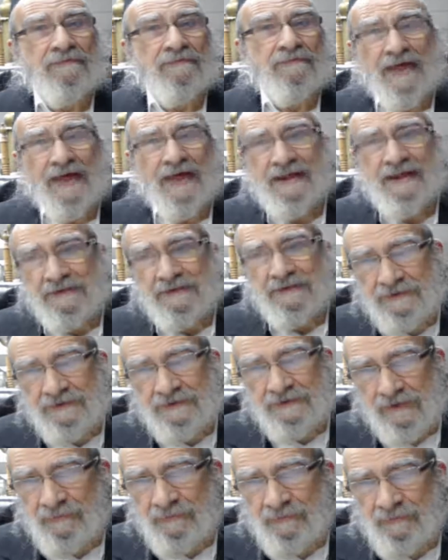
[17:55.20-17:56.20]
then it
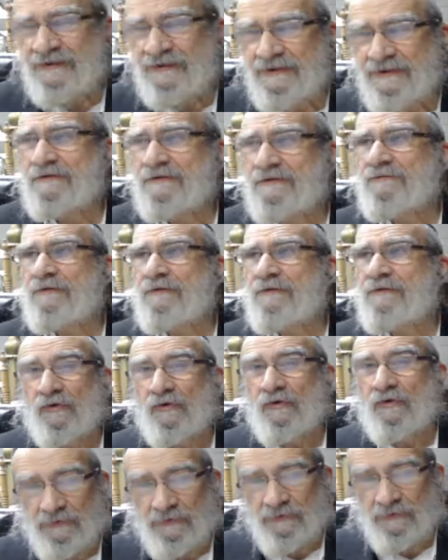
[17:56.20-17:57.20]
can be identified
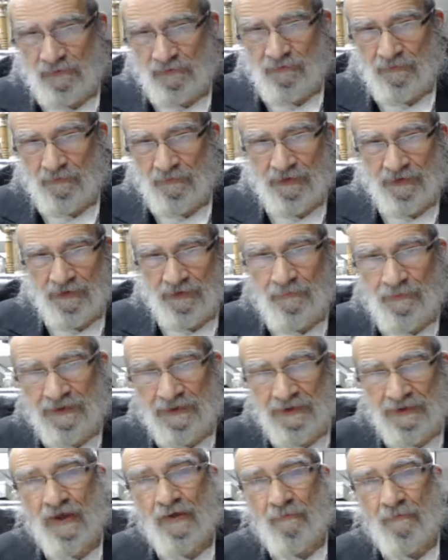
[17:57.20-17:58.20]
because when you go here,
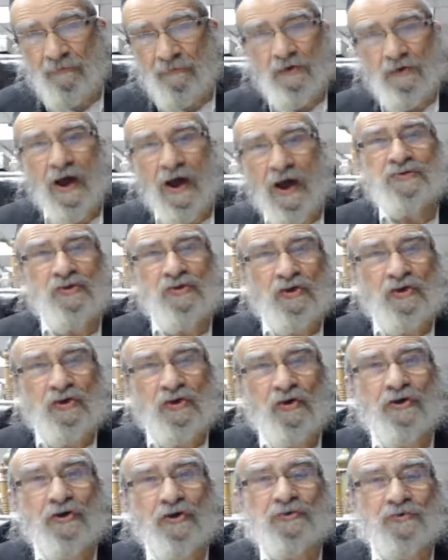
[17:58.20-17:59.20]
when, when you're actually
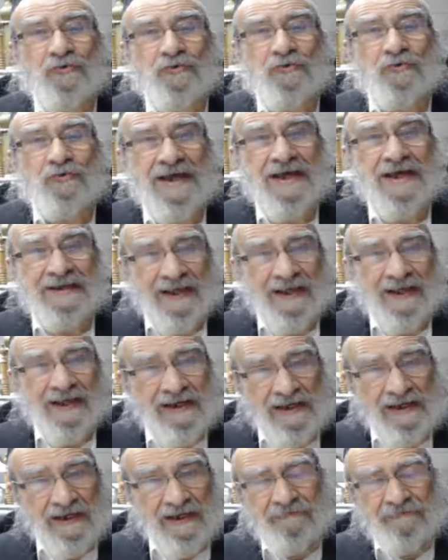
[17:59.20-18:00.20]
going to design a
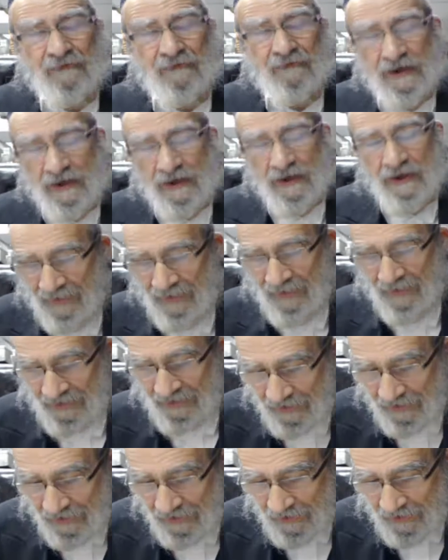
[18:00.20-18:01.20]
leaf,
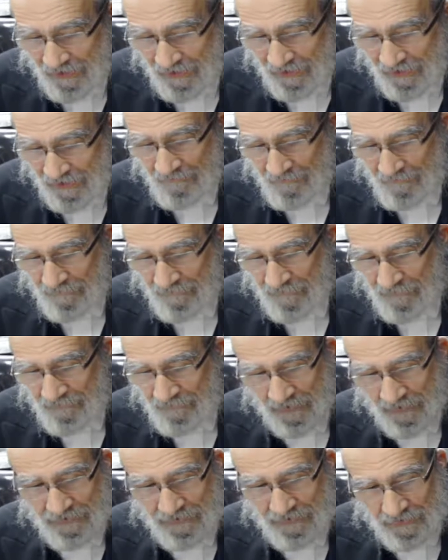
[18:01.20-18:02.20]
then
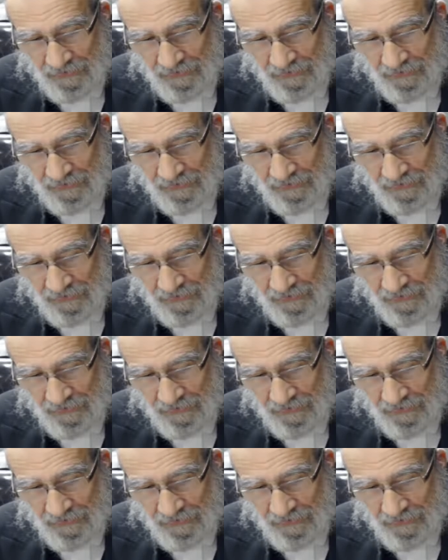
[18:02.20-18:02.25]
is,